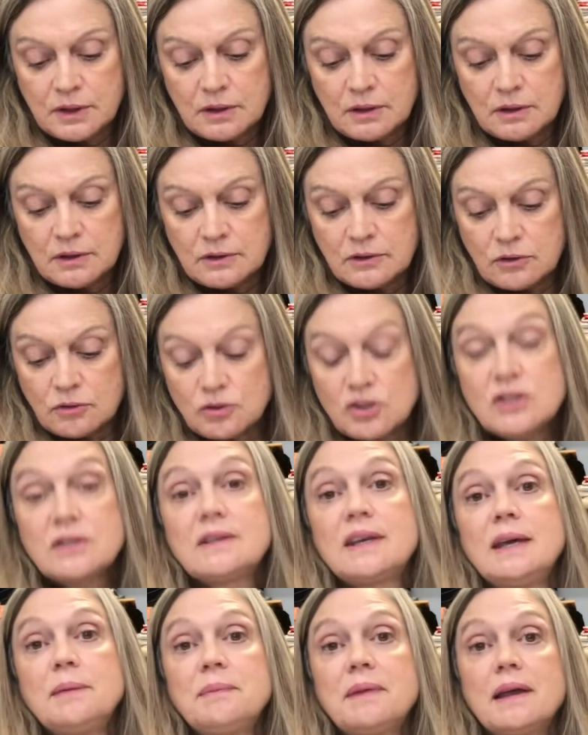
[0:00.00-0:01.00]
so just
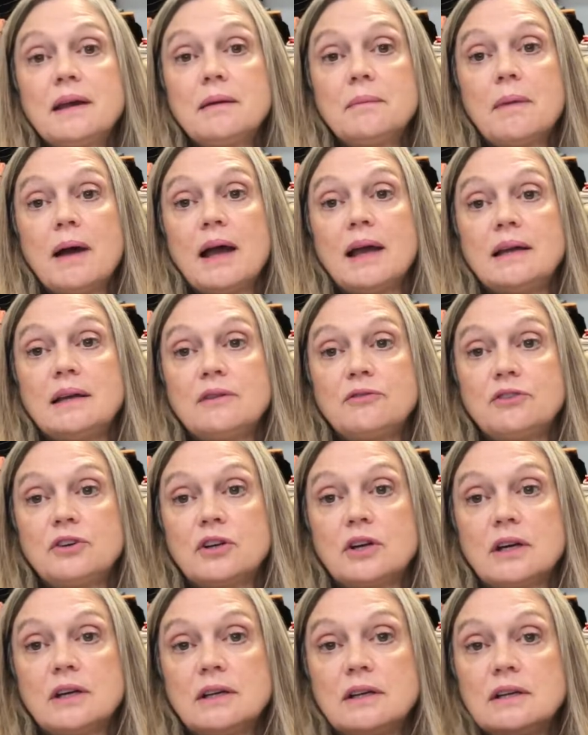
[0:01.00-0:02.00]
keep that in mind. If you're
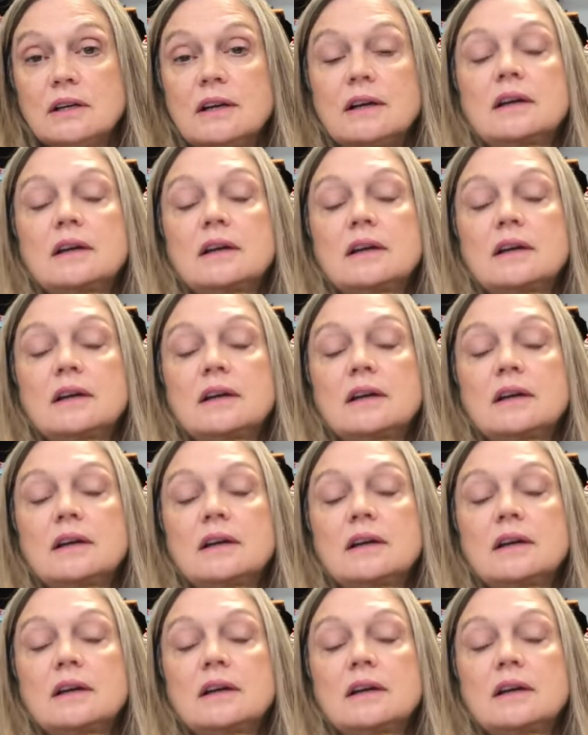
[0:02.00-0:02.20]
gonna